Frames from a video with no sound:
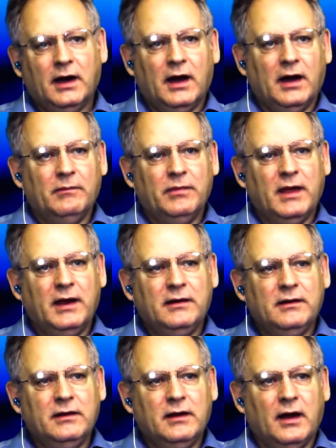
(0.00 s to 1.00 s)
And
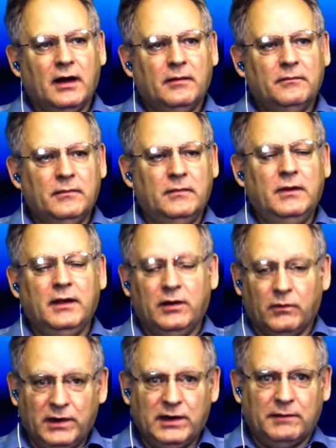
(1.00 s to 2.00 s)

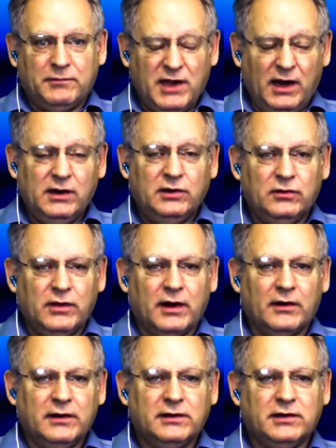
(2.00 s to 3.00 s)
the reason I'm sending you
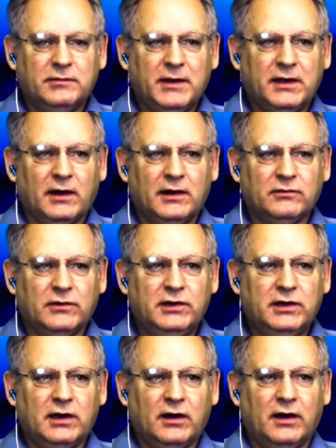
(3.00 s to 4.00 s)
there is because when
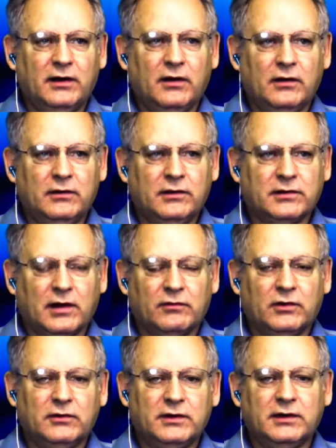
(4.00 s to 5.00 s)
you get on
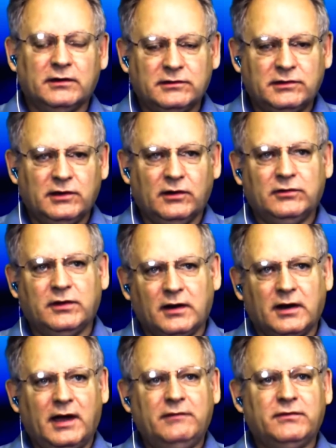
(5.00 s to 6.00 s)
Discover Oak Hills, you go to
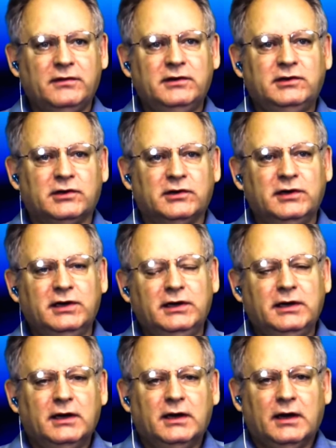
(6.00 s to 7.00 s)
the Light for the
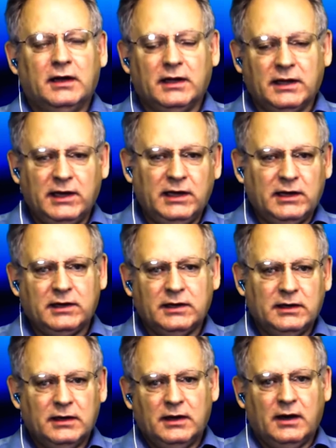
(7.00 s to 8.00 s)
Journey link.
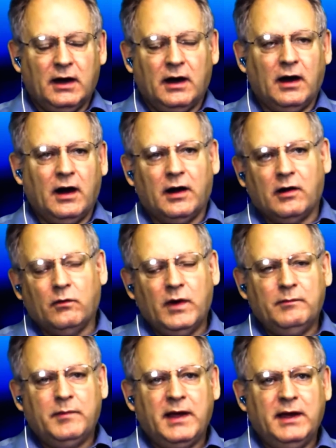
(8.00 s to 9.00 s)
On our
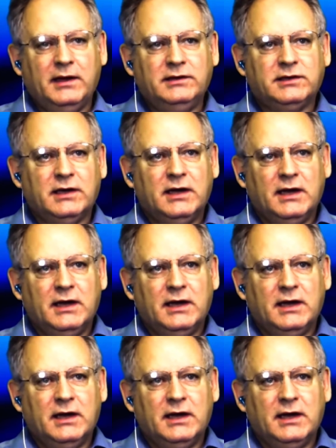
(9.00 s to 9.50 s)
webpage,